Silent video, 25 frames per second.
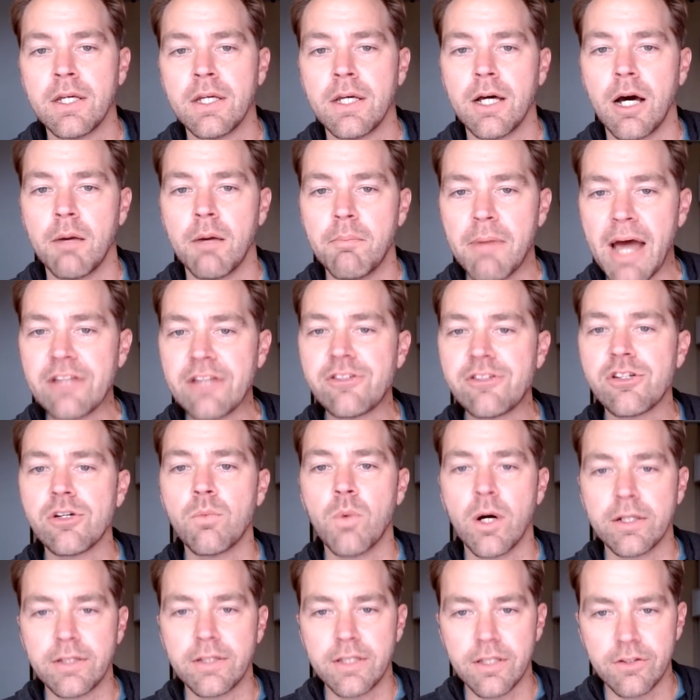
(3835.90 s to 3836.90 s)
Imagine what
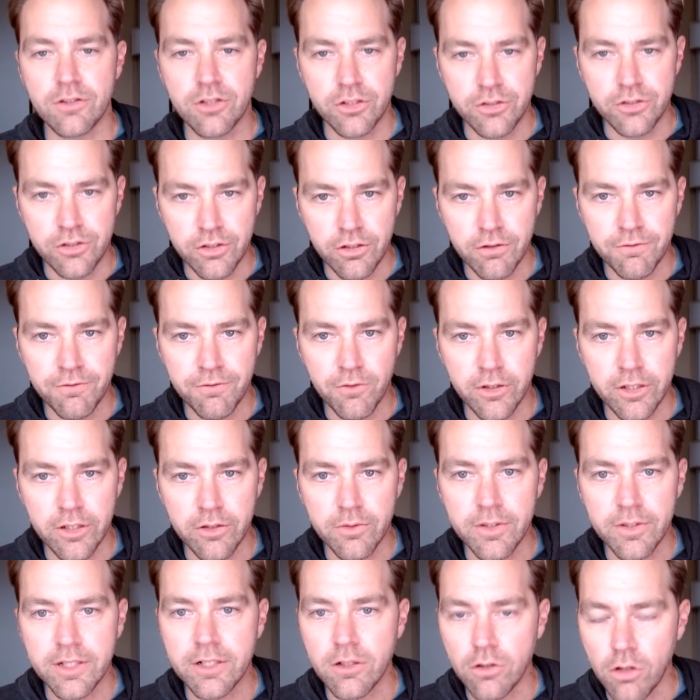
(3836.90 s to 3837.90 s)
this could do for you in
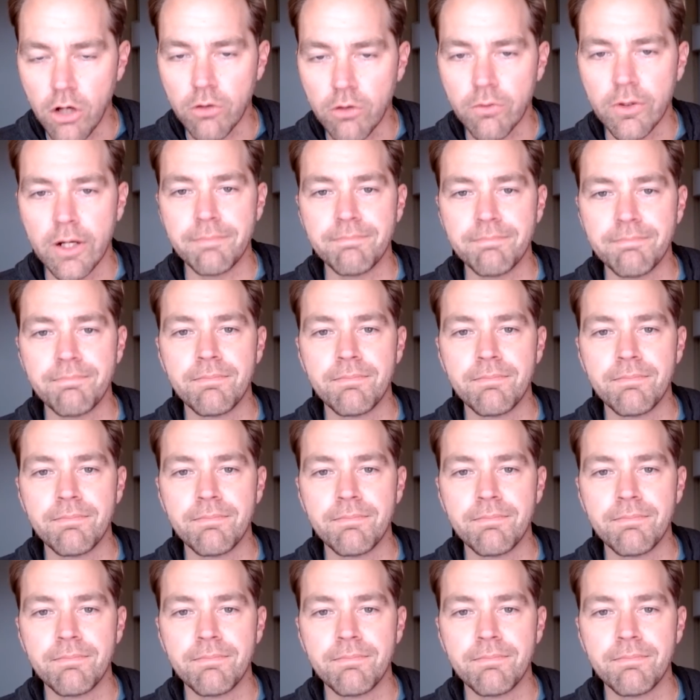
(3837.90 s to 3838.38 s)
the long run.